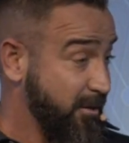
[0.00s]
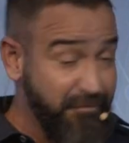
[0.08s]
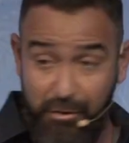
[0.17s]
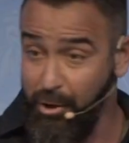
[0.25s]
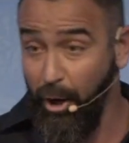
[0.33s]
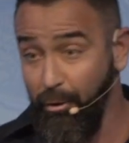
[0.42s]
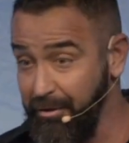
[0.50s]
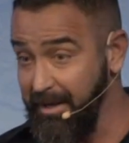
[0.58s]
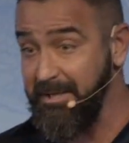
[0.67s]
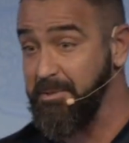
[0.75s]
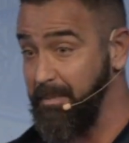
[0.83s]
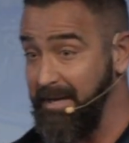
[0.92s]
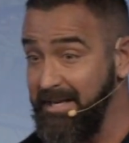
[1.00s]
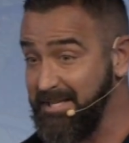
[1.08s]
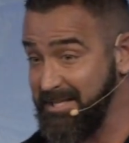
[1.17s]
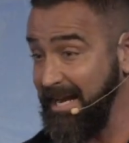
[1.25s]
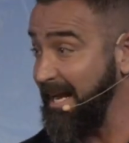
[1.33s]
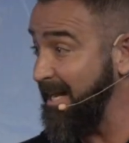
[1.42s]
don't know if you know this, but he
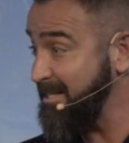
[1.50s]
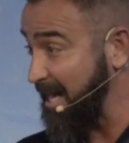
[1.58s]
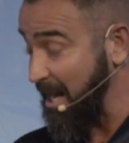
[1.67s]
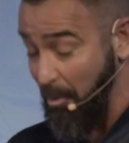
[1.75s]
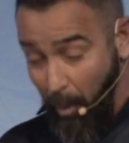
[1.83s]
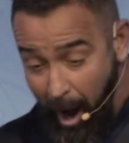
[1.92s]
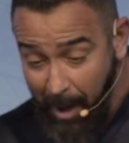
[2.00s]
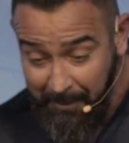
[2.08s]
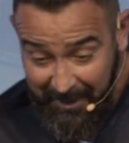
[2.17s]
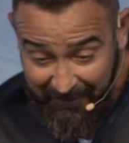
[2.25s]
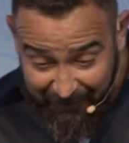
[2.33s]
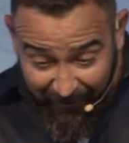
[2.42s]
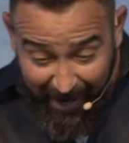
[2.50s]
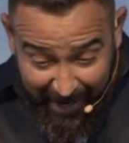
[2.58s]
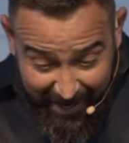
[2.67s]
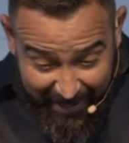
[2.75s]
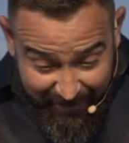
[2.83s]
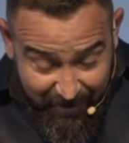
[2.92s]
stands at a whopping
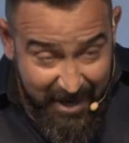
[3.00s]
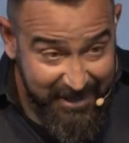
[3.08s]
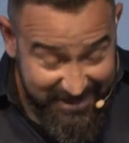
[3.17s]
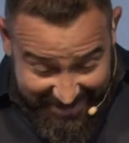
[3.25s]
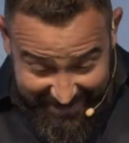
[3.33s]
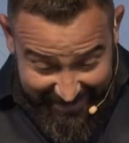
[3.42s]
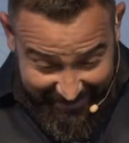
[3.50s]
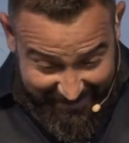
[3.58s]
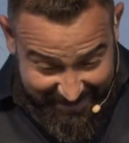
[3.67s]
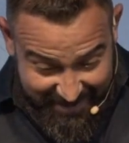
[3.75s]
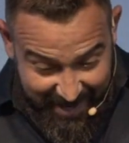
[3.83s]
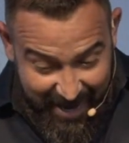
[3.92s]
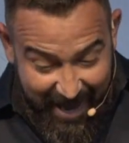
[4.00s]
5'6".